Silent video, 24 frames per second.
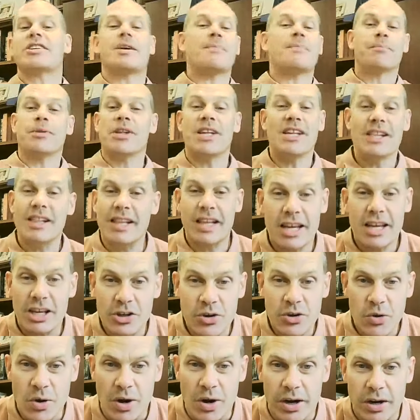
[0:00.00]
completely
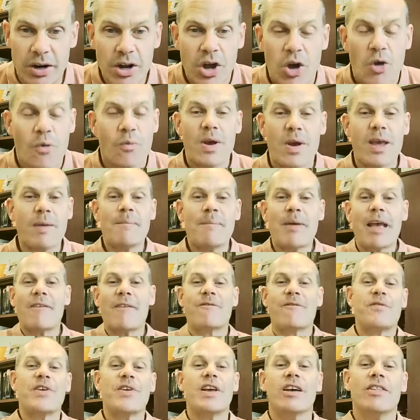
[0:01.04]
ignore. We may
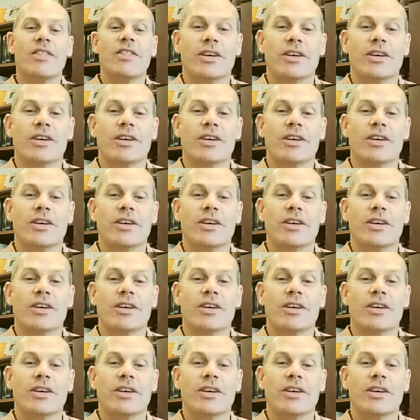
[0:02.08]
feel